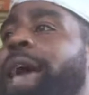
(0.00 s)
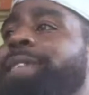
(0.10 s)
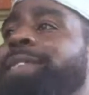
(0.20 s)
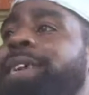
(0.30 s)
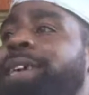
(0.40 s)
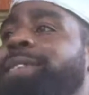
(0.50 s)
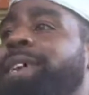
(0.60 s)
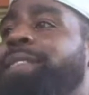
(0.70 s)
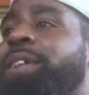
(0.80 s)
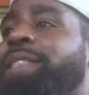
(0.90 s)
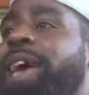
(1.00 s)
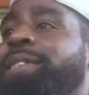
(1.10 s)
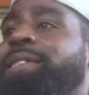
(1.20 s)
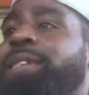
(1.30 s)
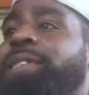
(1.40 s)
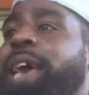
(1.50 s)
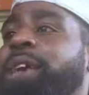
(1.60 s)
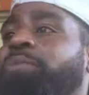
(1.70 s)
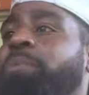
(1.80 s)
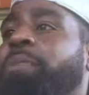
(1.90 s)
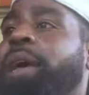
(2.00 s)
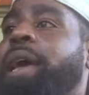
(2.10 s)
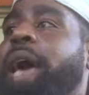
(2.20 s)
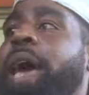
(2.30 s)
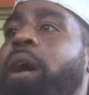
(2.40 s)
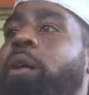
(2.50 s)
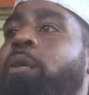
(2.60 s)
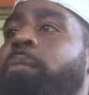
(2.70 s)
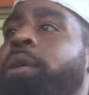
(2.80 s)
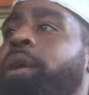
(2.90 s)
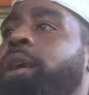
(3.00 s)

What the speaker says: ATS in their last 6 games when playing at home